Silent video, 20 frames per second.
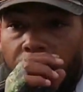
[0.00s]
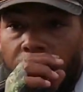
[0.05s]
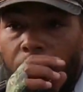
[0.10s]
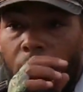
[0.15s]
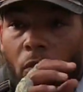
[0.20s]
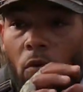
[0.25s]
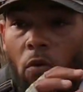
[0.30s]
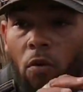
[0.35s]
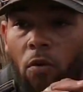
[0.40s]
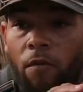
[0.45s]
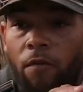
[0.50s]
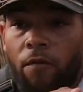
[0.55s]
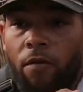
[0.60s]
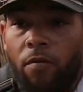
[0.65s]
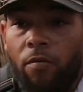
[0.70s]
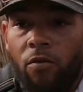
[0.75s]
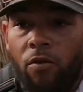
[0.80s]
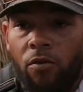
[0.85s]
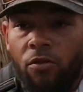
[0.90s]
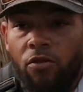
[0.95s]
more
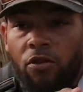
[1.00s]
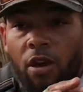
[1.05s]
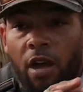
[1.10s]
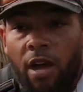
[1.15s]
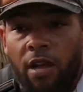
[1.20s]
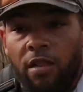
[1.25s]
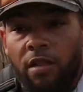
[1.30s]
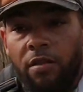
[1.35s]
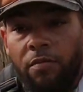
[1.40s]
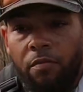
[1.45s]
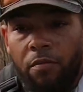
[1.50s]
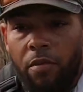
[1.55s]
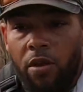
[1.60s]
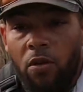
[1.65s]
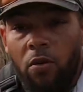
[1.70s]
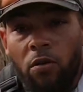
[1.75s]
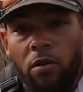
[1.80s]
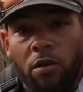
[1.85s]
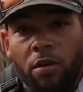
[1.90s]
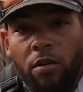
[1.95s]
from your chocolate
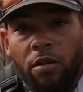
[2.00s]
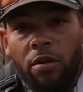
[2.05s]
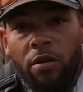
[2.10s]
milk,